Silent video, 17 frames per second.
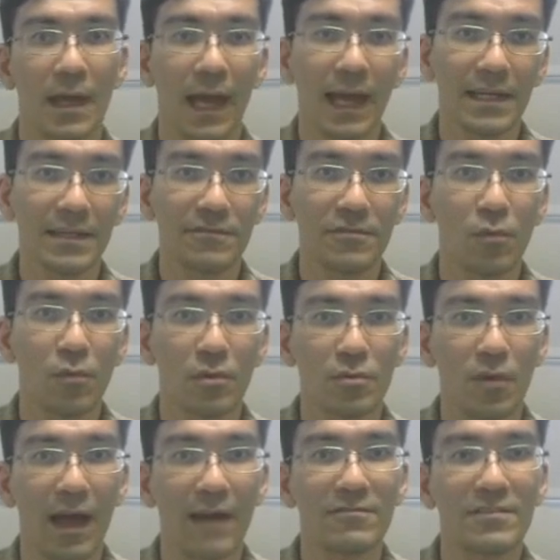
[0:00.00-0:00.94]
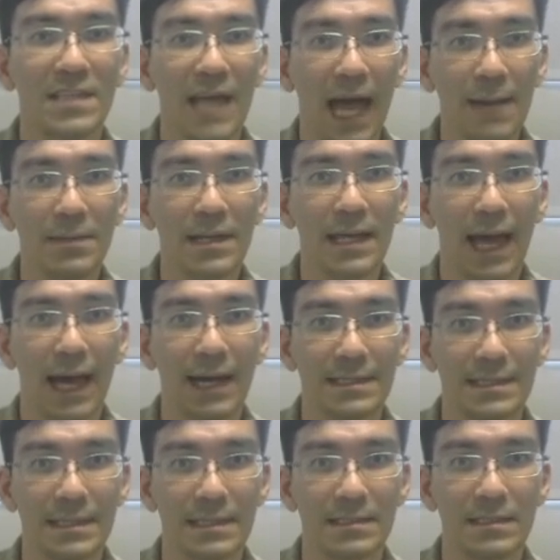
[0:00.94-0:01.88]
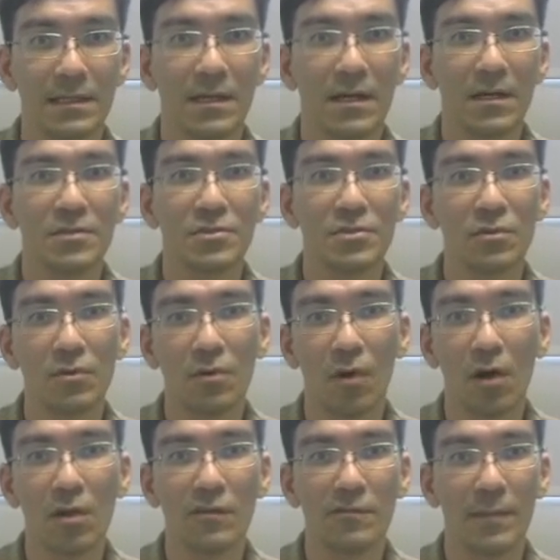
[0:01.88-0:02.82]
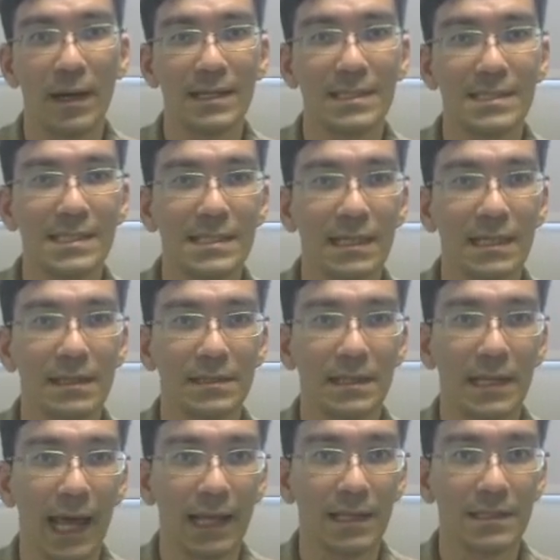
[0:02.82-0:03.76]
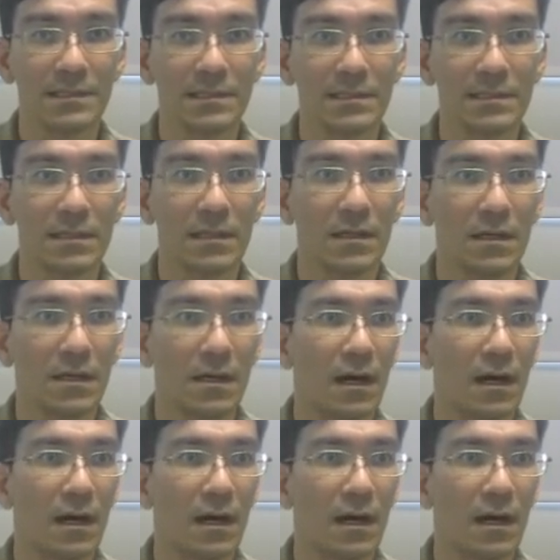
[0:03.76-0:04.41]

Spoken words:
and if you want to have timely access to all of my detailed analysis,